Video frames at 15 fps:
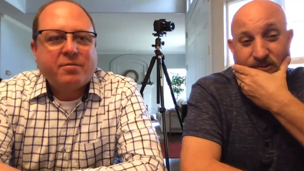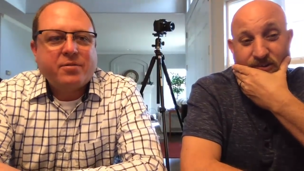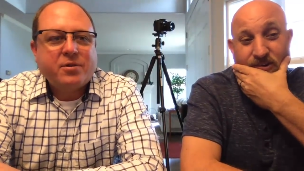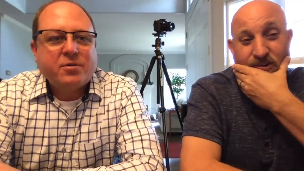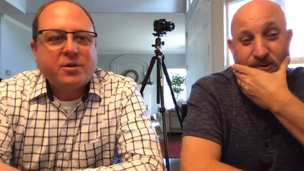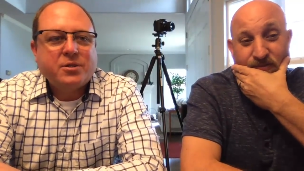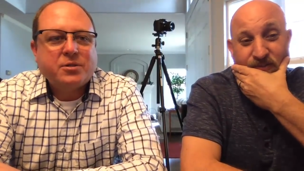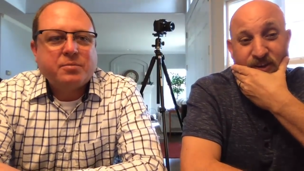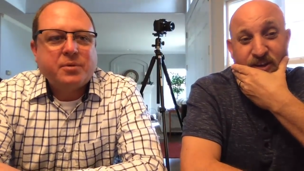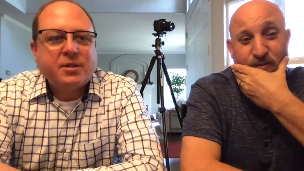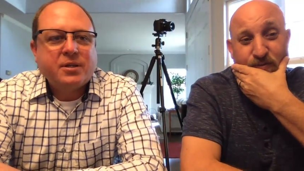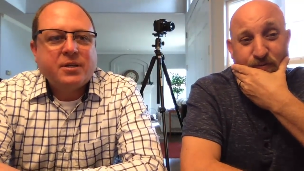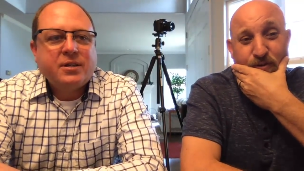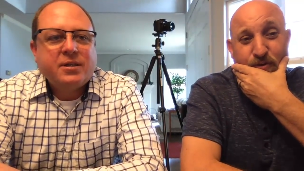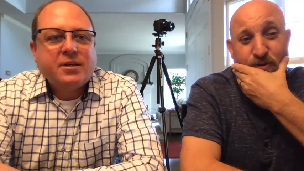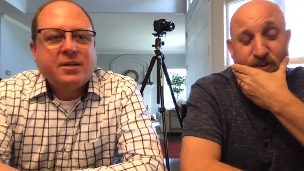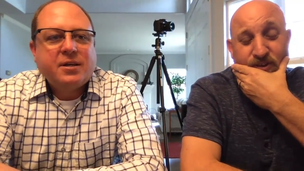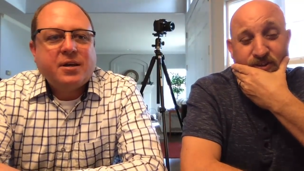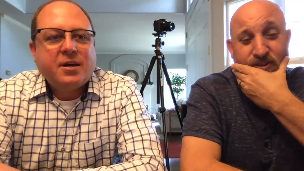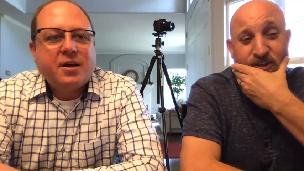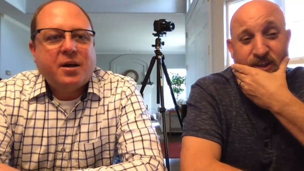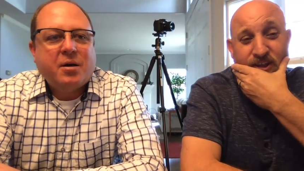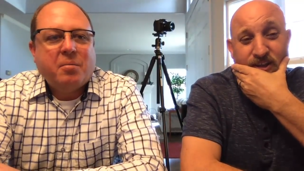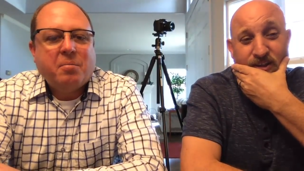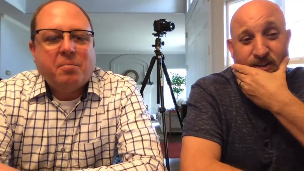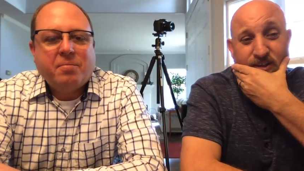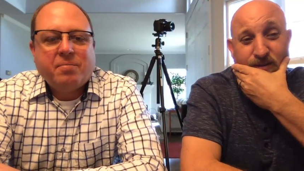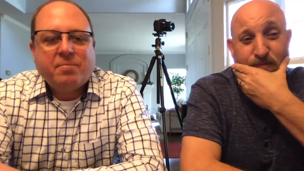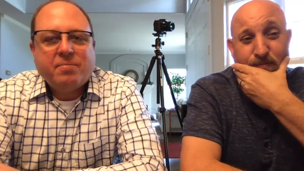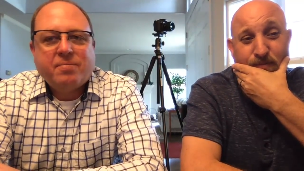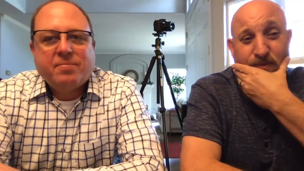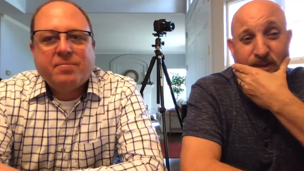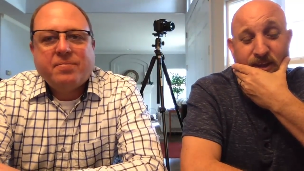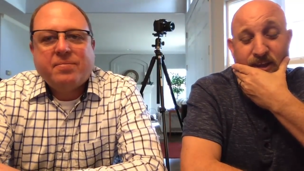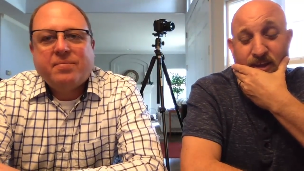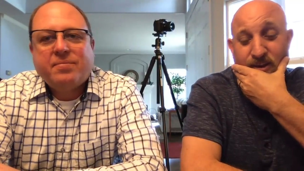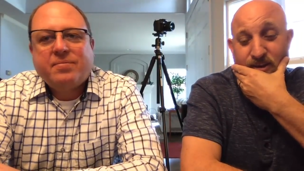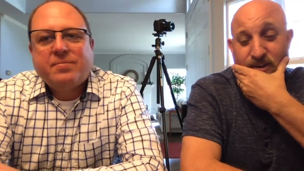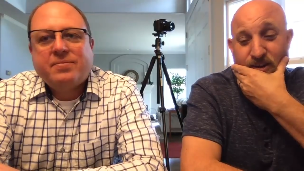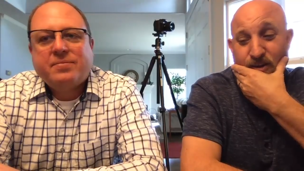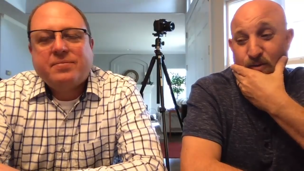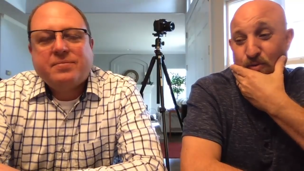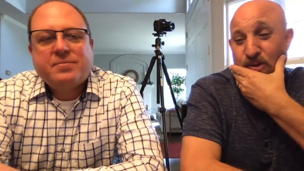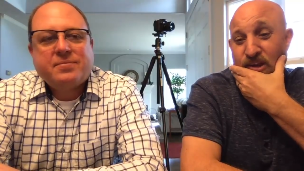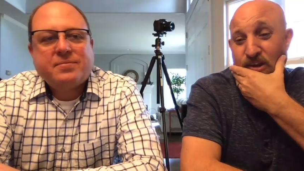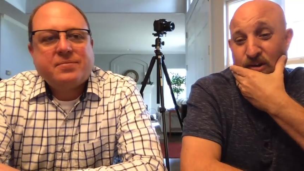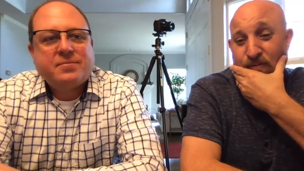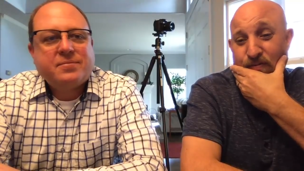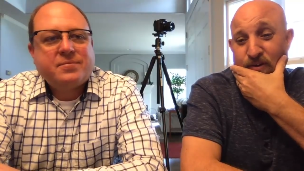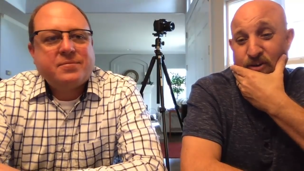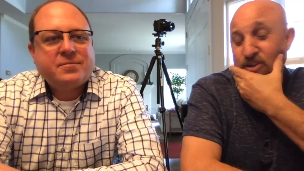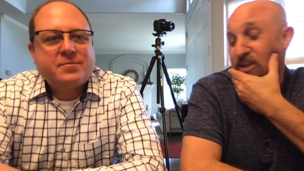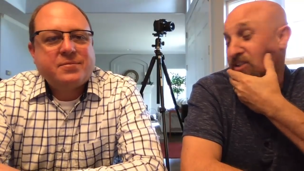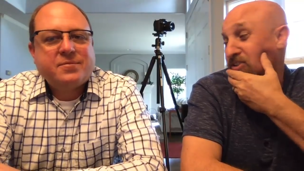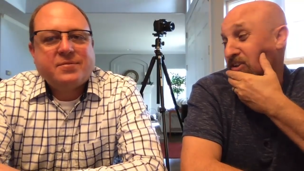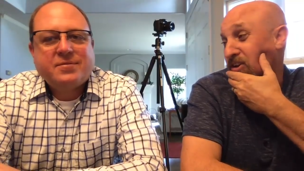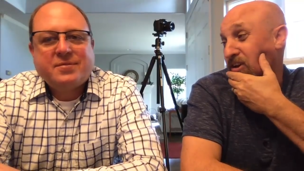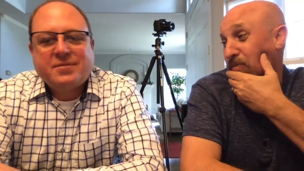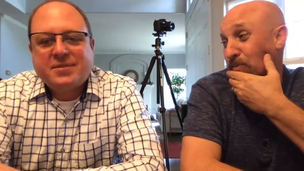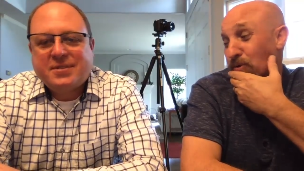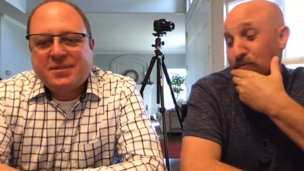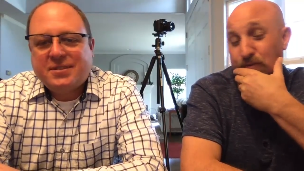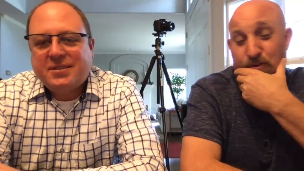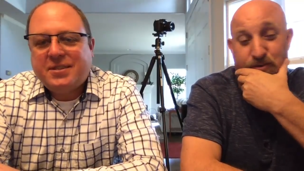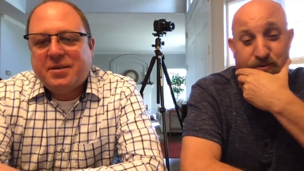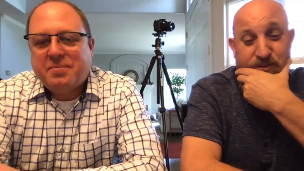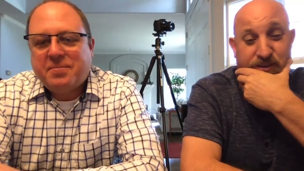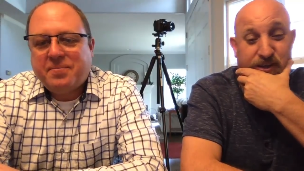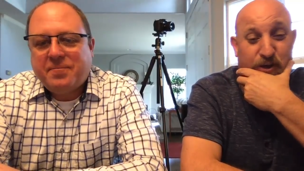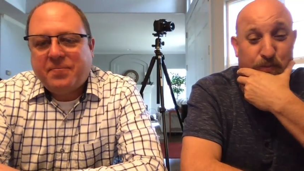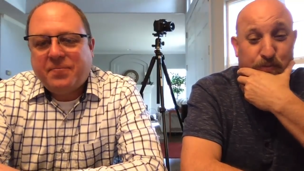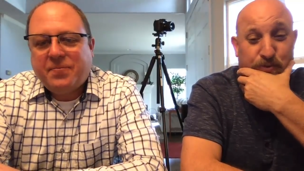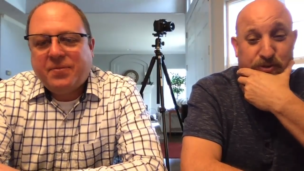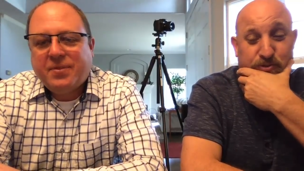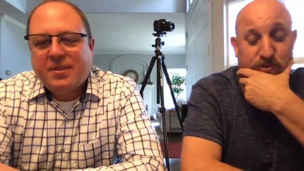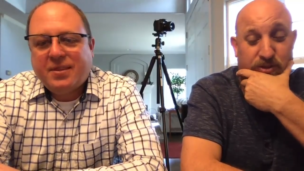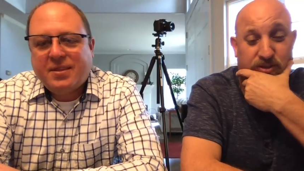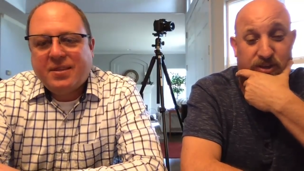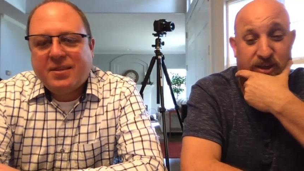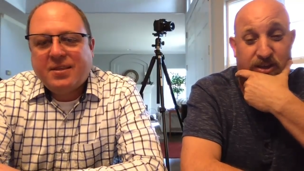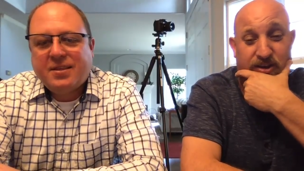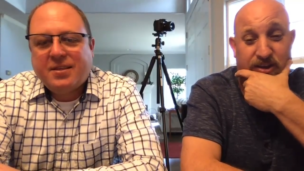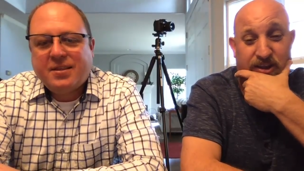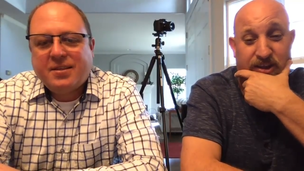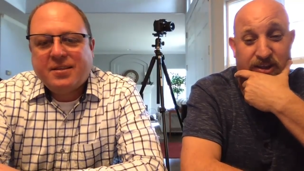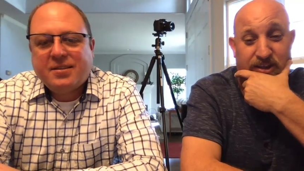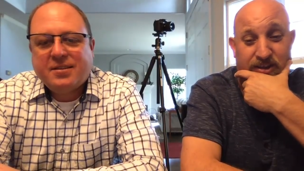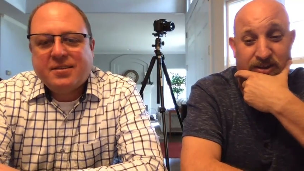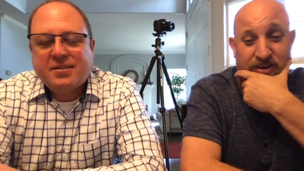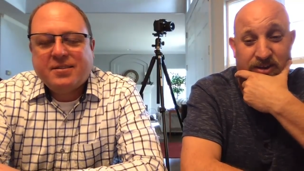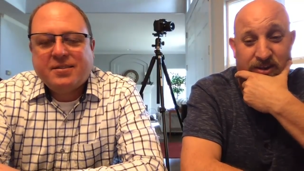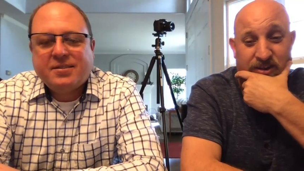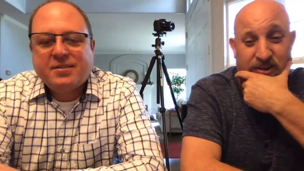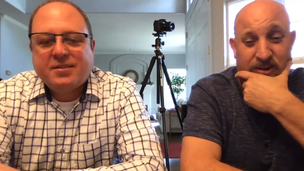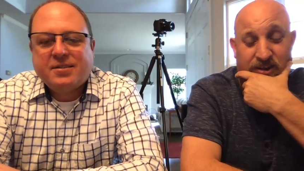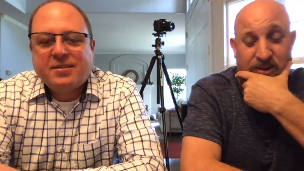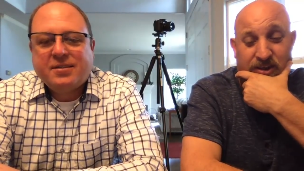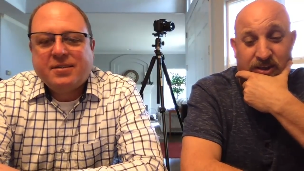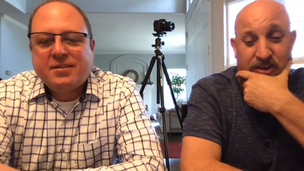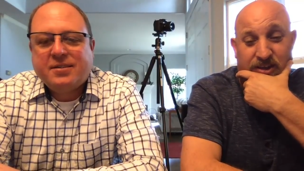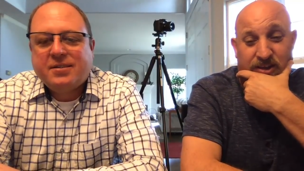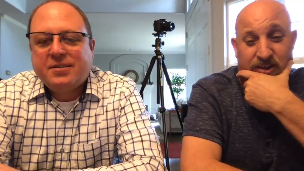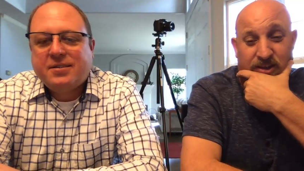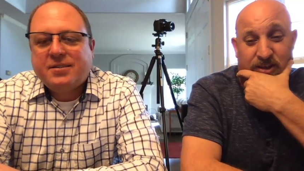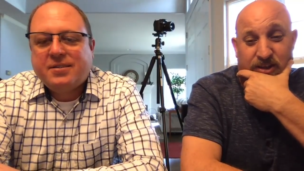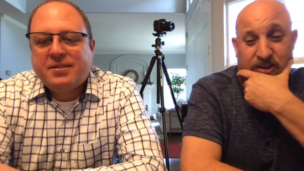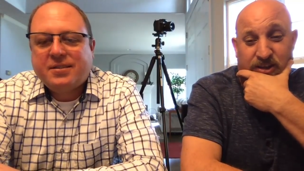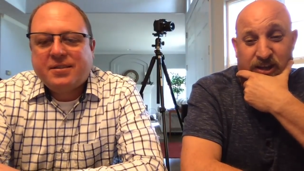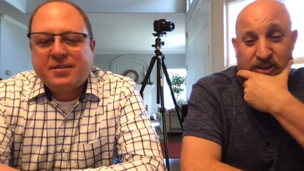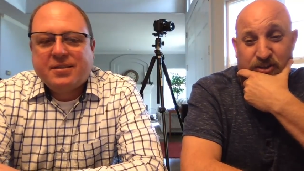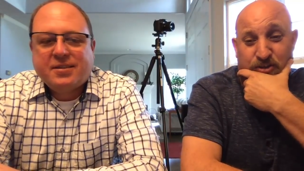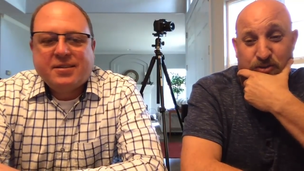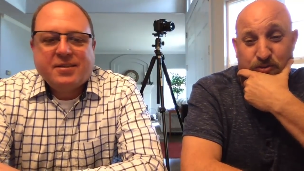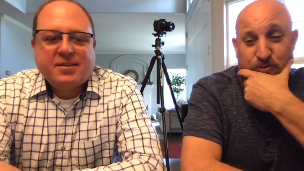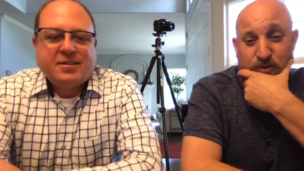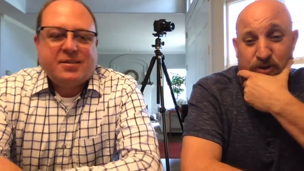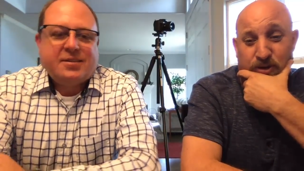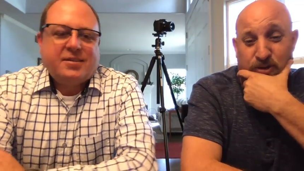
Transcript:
Speaker 1: focus on our video but, focus? Um, yep, and uh, we had our friend Jessica come over yep. to help us with that, and got to uh,